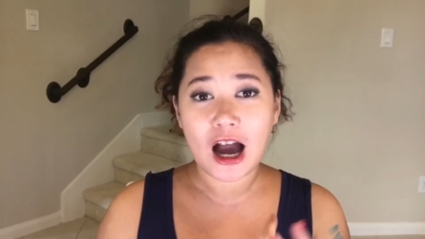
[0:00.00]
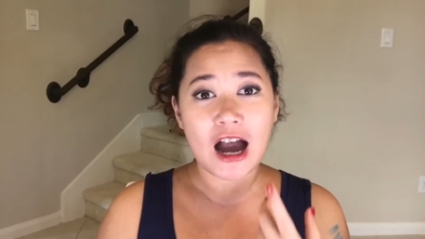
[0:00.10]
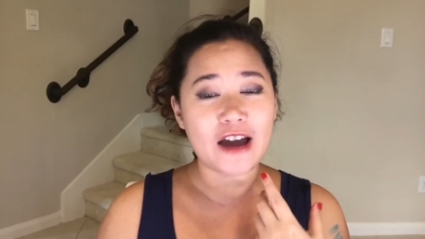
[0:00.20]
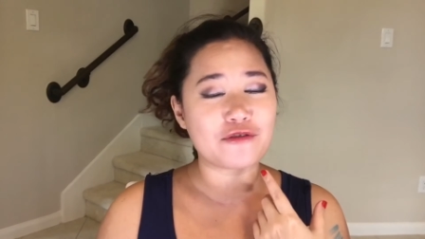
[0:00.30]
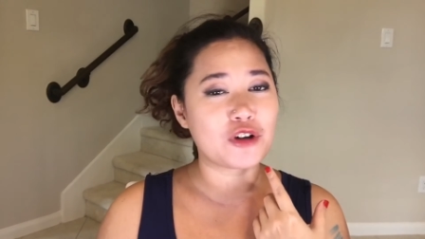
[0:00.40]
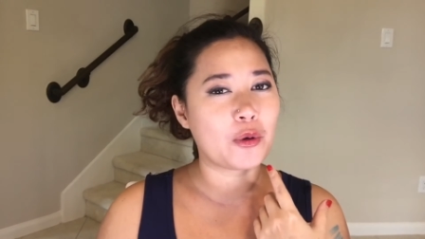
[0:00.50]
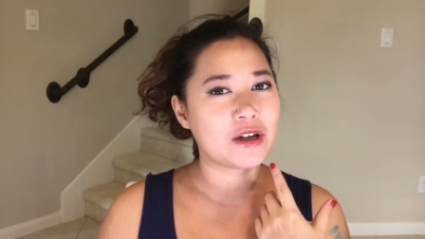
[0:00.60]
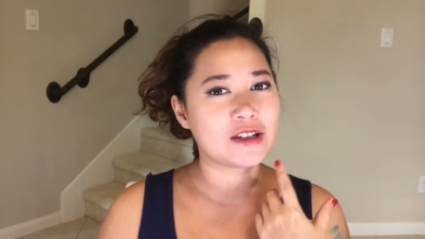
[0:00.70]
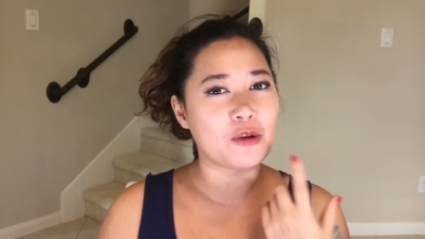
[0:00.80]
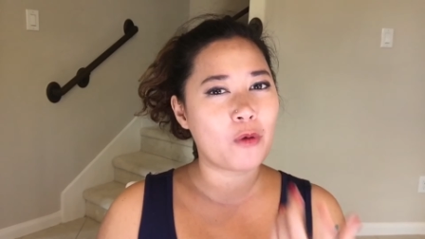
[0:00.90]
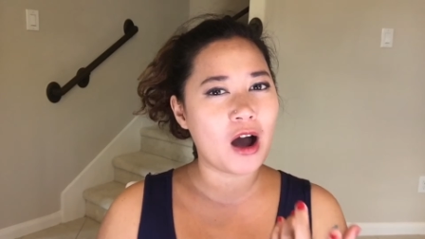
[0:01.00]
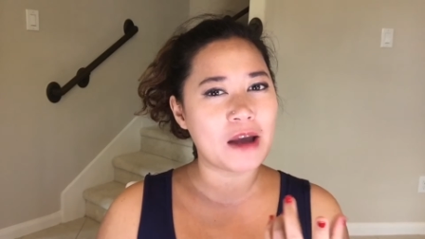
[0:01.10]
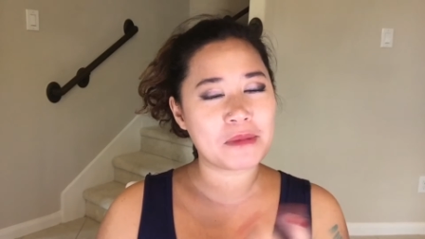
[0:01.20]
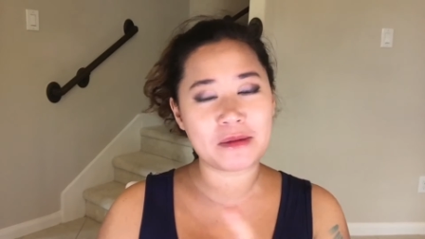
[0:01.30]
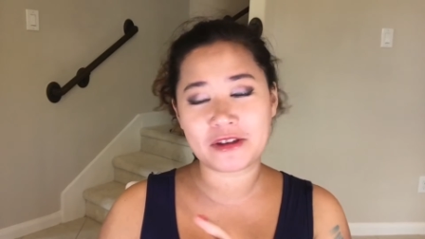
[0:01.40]
I have no idea
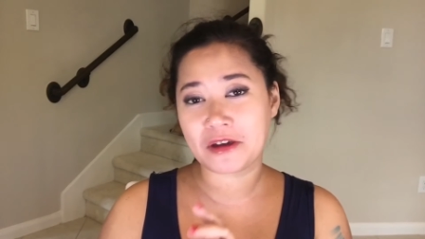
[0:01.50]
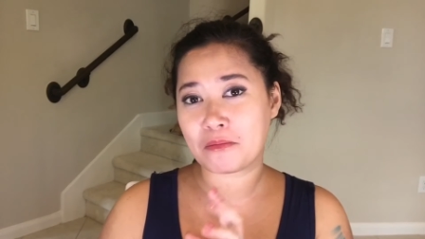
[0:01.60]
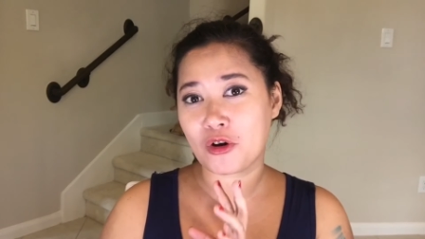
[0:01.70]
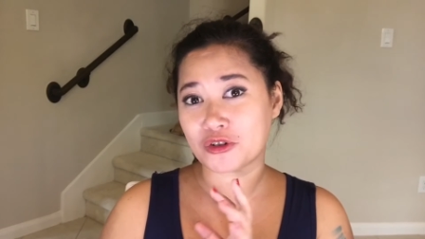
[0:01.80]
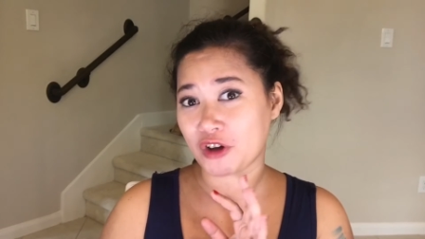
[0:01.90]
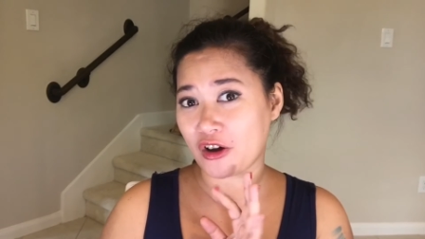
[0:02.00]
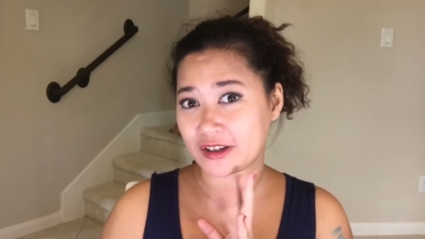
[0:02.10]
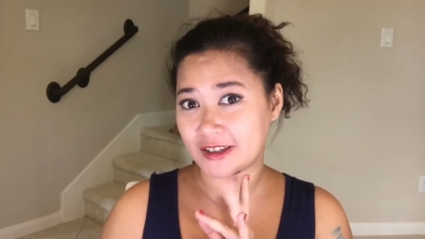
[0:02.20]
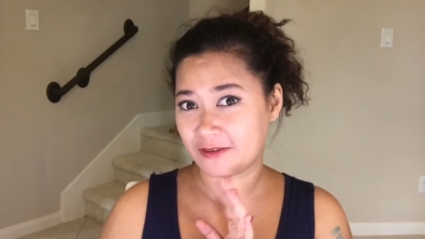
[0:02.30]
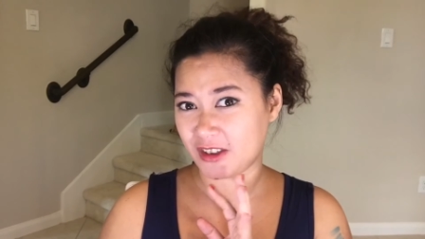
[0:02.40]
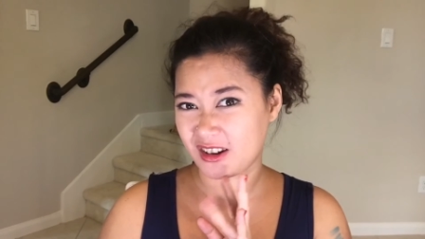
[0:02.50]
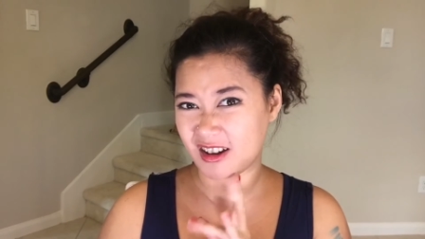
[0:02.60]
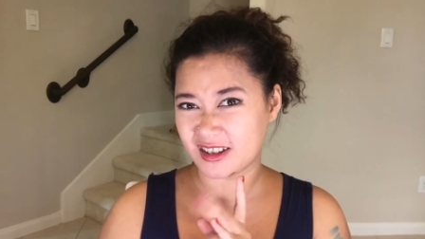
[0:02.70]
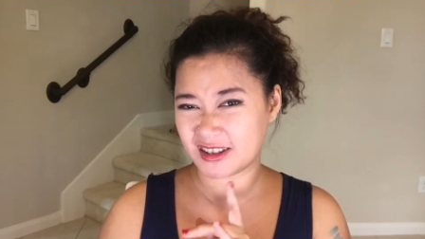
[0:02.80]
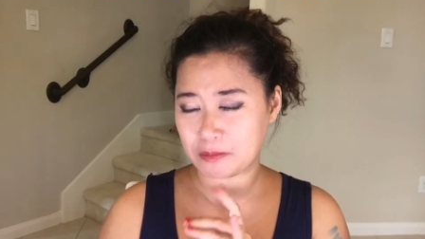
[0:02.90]
why, maybe they're more talkative than
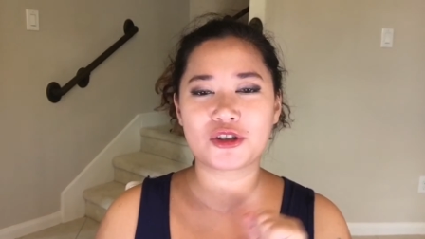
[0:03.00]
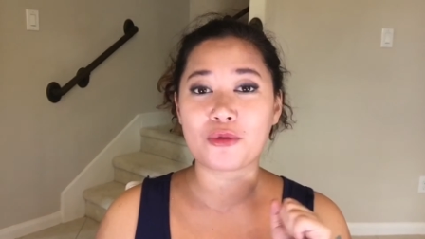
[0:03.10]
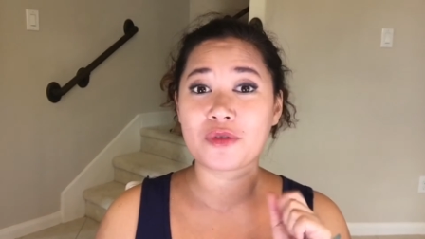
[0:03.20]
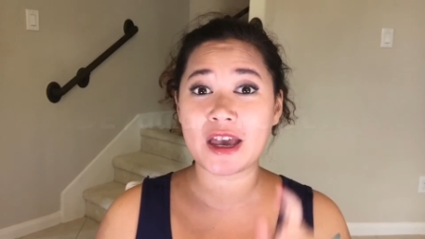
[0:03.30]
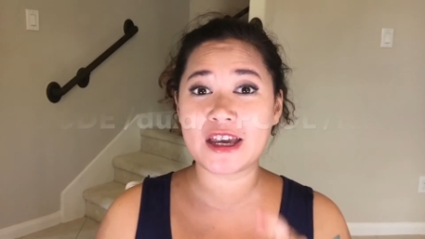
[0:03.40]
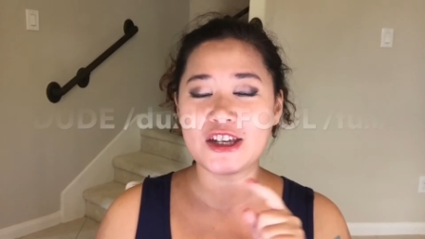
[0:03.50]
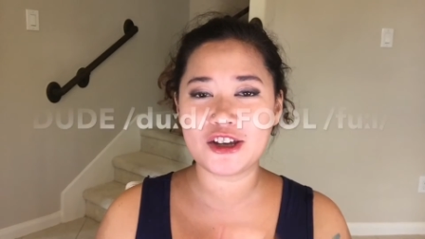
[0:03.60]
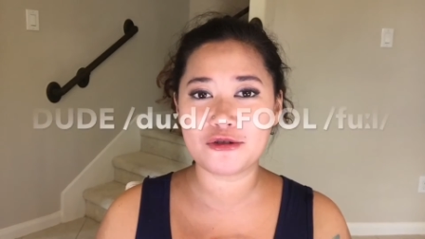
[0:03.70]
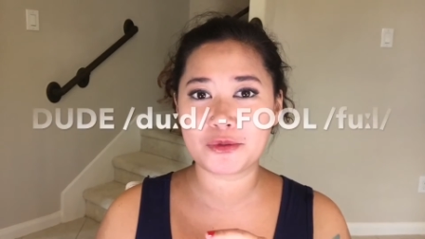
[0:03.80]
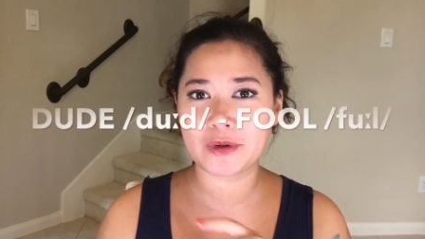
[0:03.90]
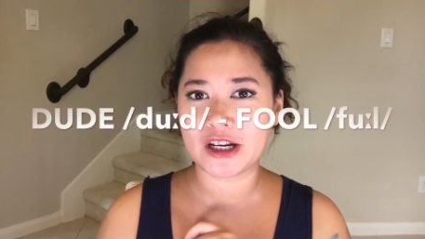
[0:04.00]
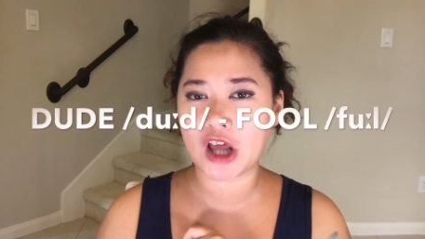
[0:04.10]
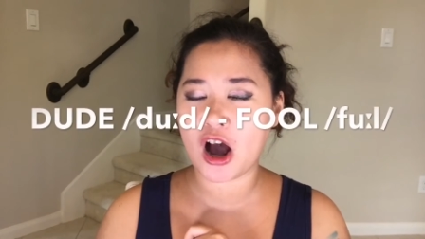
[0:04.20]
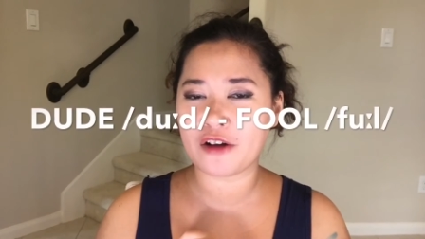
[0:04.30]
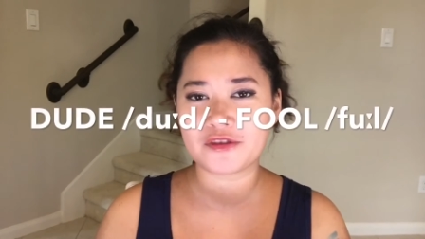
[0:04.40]
us. So they use really
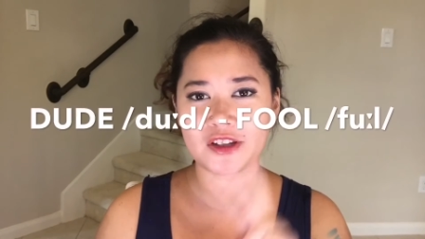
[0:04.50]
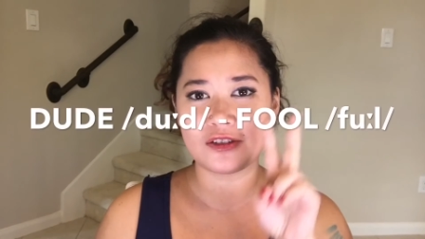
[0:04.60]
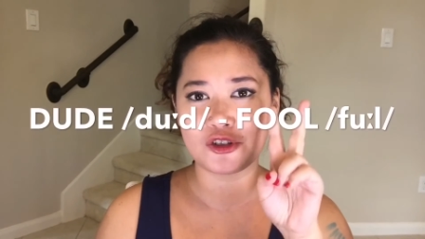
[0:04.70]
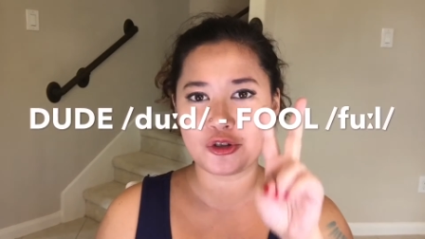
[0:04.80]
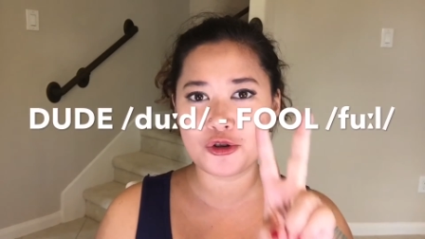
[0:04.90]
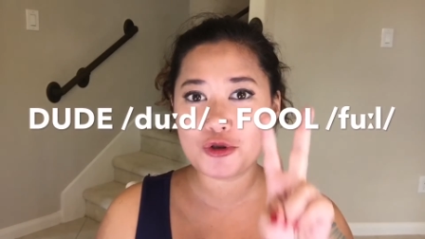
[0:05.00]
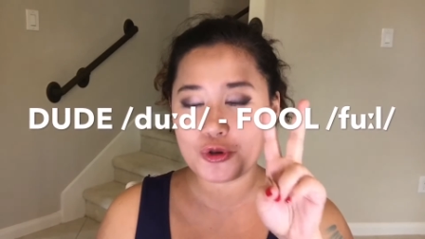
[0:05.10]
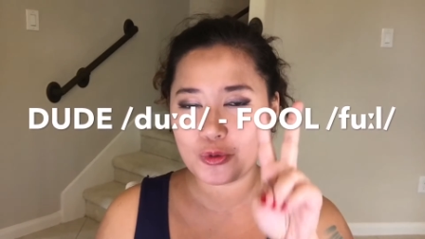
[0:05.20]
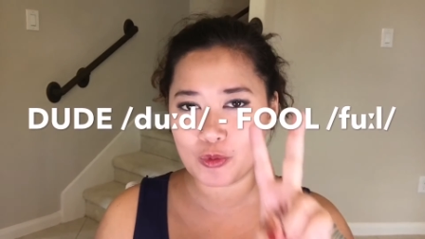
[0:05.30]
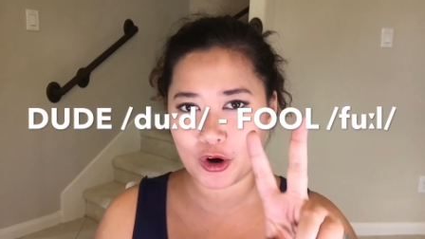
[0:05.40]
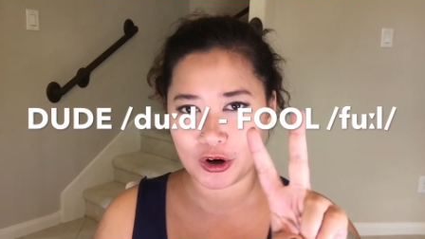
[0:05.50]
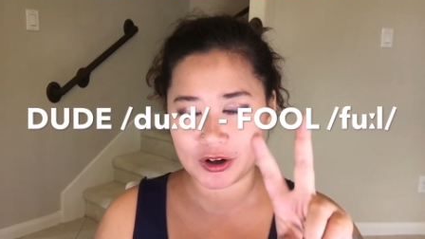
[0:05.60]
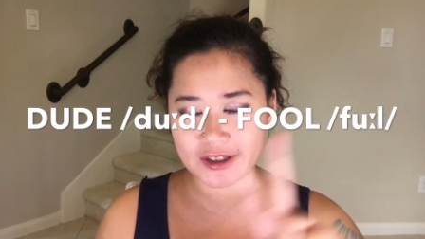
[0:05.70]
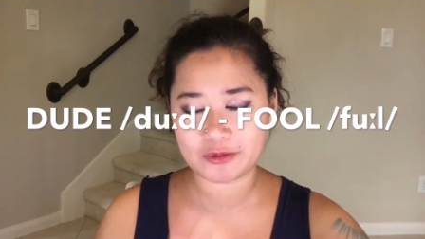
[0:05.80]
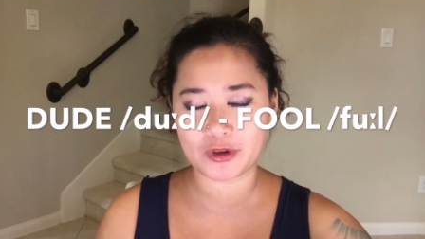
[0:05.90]
often two
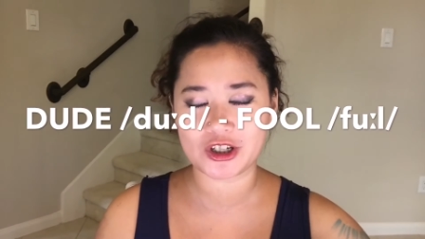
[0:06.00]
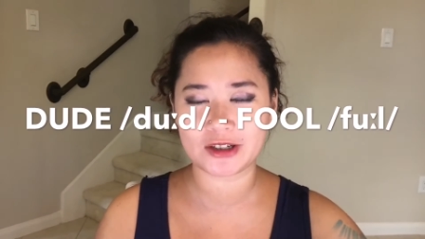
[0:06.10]
words, which